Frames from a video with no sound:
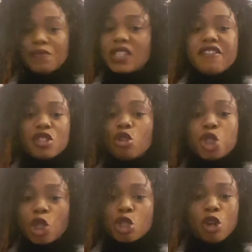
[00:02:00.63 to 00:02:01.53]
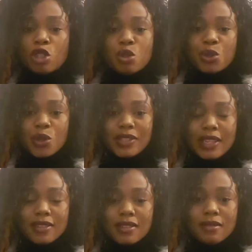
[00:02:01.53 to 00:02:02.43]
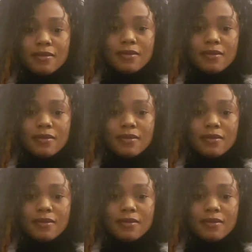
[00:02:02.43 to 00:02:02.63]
There is no shortcut to success.